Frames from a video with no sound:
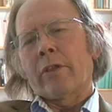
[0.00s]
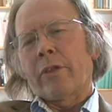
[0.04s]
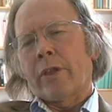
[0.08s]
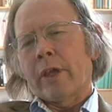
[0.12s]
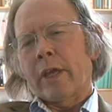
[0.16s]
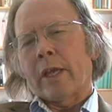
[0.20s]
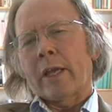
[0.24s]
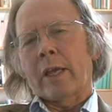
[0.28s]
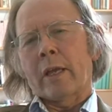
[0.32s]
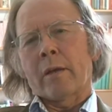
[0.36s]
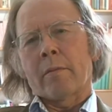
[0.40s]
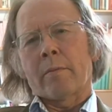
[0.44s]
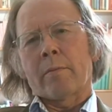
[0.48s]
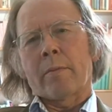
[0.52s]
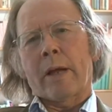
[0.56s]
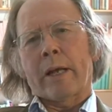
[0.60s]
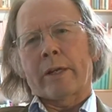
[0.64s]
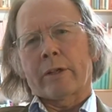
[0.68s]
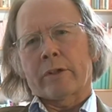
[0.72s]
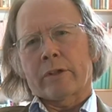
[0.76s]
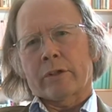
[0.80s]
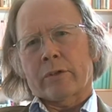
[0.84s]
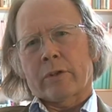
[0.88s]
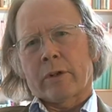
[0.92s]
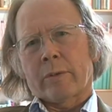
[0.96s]
the
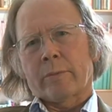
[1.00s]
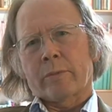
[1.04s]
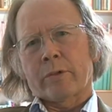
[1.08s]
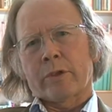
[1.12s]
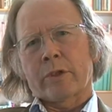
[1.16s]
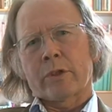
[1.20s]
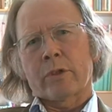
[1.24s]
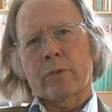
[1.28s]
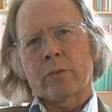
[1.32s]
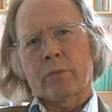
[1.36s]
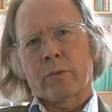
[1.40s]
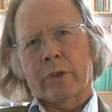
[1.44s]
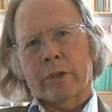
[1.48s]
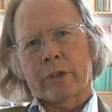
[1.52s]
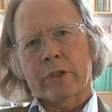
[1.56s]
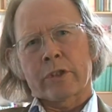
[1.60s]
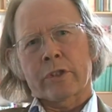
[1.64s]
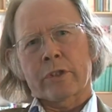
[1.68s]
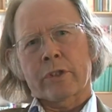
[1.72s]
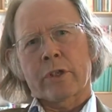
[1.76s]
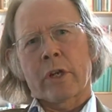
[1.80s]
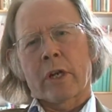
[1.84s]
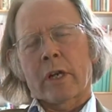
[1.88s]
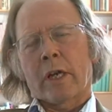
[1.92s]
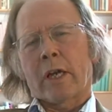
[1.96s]
manuscripts
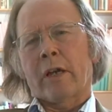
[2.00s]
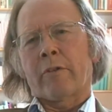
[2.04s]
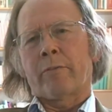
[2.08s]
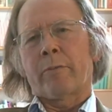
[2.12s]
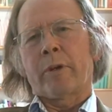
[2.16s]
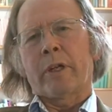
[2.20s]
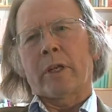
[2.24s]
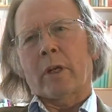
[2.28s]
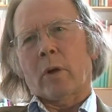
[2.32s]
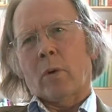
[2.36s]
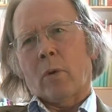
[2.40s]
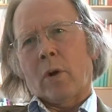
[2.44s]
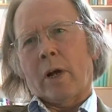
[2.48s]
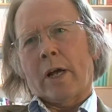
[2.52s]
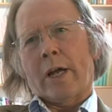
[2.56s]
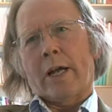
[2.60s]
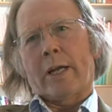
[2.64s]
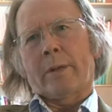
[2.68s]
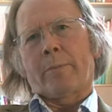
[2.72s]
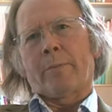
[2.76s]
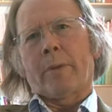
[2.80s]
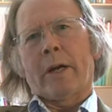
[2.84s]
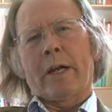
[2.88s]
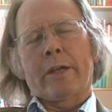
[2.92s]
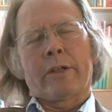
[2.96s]
which have been
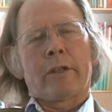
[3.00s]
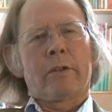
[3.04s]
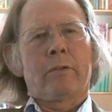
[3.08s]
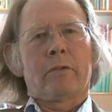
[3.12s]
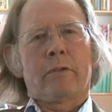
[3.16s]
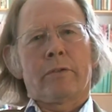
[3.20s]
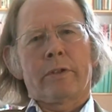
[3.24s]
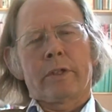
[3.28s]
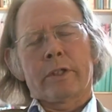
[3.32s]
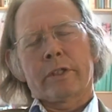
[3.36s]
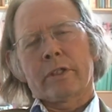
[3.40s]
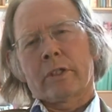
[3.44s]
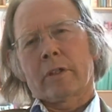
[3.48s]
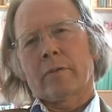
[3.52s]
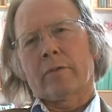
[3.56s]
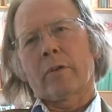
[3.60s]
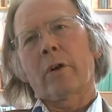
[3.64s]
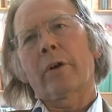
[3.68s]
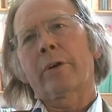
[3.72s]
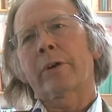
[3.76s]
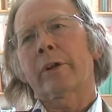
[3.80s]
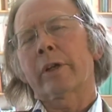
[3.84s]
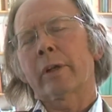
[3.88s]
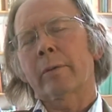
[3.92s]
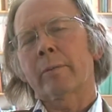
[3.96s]
acquired by the University of
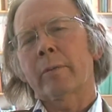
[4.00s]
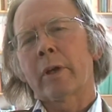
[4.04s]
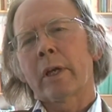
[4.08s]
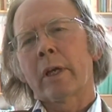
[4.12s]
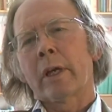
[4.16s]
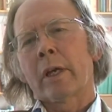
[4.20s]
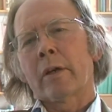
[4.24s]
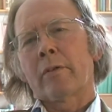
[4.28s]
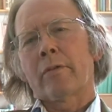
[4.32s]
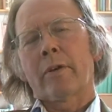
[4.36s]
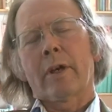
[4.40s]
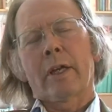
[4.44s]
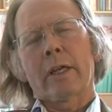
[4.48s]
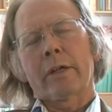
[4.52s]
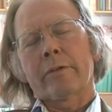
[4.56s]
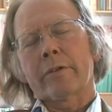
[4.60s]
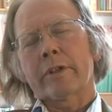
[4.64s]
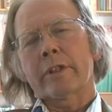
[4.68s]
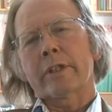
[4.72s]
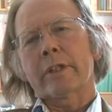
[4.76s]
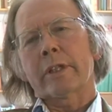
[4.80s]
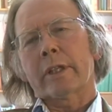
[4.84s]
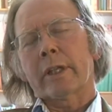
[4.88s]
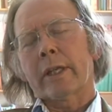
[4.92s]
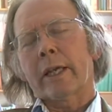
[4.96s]
Nottingham fairly
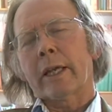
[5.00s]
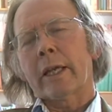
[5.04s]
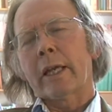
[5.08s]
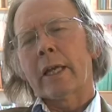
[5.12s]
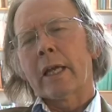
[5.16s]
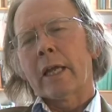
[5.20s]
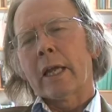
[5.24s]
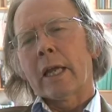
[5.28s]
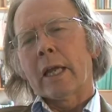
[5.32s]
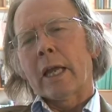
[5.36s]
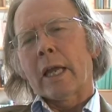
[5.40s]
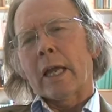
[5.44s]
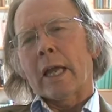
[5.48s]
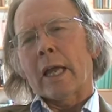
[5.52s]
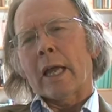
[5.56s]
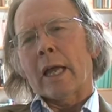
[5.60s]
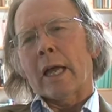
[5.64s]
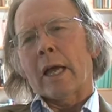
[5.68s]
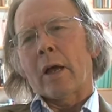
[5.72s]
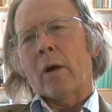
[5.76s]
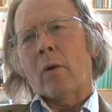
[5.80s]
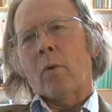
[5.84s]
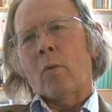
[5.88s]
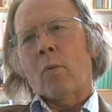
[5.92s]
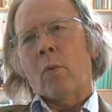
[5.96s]
recently.
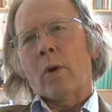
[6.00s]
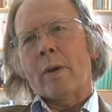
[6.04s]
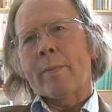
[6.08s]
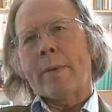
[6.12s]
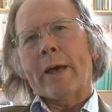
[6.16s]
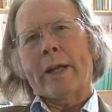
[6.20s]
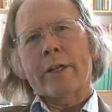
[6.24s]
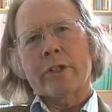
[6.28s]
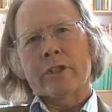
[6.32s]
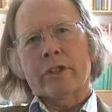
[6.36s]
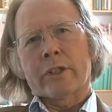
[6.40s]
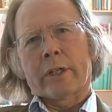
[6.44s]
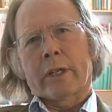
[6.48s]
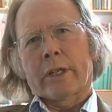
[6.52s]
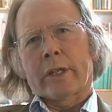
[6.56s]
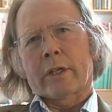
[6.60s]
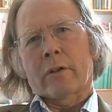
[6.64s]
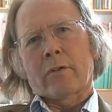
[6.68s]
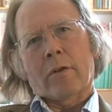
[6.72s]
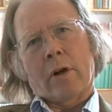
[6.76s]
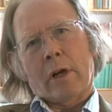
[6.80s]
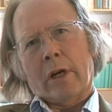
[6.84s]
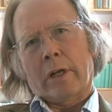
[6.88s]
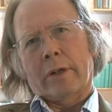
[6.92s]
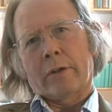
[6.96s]
We managed to get a
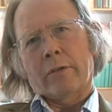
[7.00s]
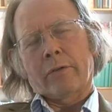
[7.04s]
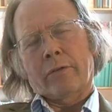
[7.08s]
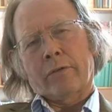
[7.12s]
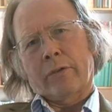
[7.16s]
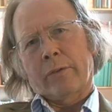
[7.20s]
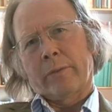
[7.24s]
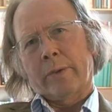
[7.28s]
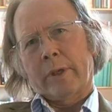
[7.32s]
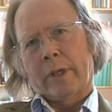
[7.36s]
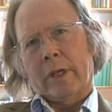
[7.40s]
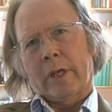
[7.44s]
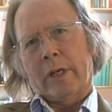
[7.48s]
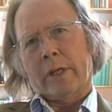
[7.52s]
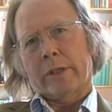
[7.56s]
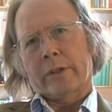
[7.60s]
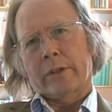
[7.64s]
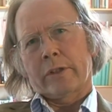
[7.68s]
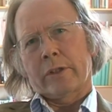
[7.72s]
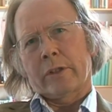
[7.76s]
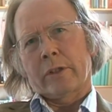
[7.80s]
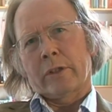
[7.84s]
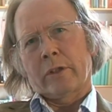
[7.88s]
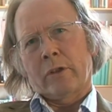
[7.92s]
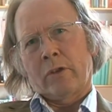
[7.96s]
grant from the
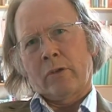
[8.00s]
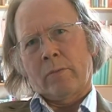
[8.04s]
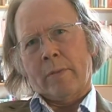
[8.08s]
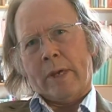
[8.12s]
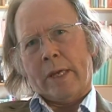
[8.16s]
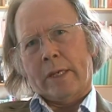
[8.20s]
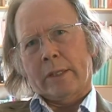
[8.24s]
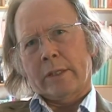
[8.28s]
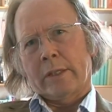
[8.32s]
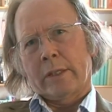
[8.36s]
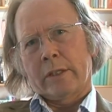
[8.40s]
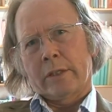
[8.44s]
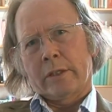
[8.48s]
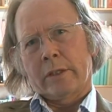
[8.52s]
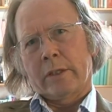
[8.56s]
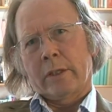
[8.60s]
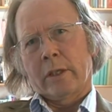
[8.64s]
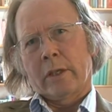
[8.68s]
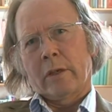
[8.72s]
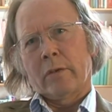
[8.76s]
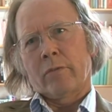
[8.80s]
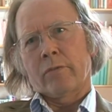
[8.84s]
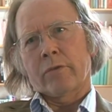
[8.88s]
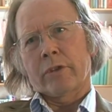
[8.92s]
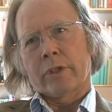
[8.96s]
Arts and Humanities
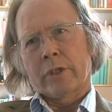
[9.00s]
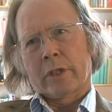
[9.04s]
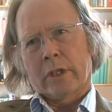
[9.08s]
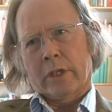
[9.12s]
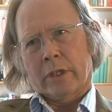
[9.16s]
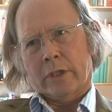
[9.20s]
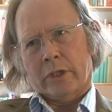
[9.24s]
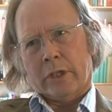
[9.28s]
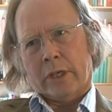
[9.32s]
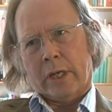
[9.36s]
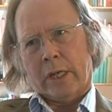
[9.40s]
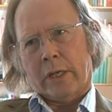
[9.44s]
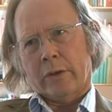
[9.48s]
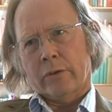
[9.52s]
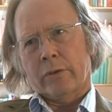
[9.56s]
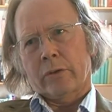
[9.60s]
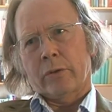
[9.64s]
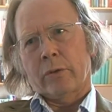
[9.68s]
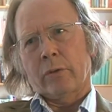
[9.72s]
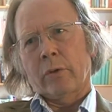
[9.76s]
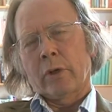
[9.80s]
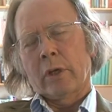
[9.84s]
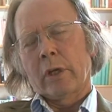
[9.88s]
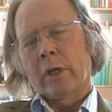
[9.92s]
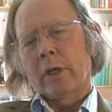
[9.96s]
Research
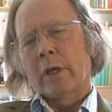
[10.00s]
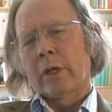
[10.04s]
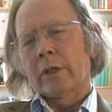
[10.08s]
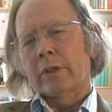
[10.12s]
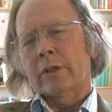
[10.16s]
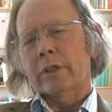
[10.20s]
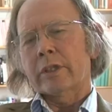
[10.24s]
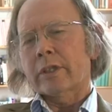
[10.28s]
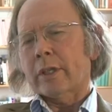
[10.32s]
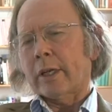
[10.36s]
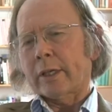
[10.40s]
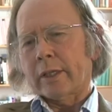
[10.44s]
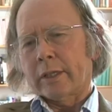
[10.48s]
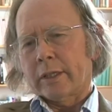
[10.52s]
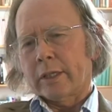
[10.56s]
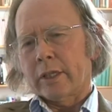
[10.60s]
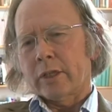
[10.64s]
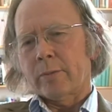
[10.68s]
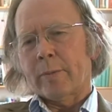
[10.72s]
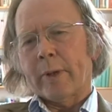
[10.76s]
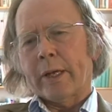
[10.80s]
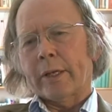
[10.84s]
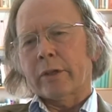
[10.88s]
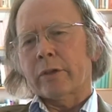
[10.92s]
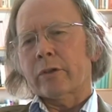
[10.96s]
Council to study
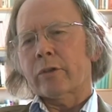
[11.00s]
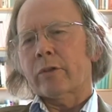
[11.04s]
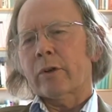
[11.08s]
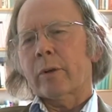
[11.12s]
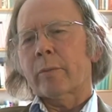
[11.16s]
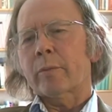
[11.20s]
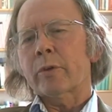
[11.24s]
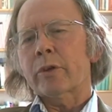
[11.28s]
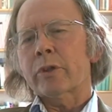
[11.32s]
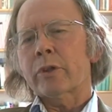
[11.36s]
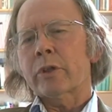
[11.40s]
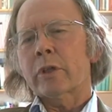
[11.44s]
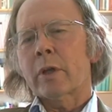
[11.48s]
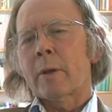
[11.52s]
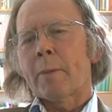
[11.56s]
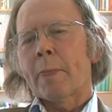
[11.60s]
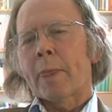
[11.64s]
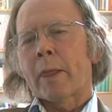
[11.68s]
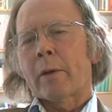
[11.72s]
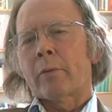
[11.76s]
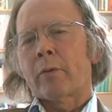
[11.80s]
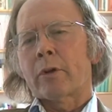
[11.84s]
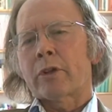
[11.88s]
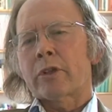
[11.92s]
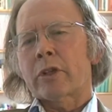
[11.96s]
these manuscripts,
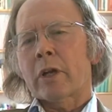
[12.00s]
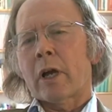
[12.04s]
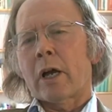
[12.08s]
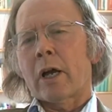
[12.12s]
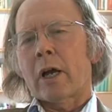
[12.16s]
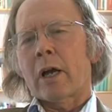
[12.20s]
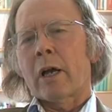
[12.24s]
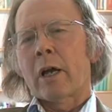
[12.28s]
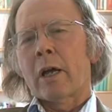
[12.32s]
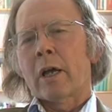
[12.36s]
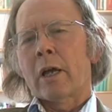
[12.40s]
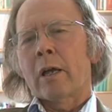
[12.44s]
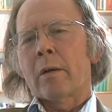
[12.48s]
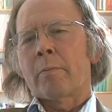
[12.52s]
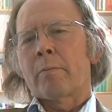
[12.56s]
which are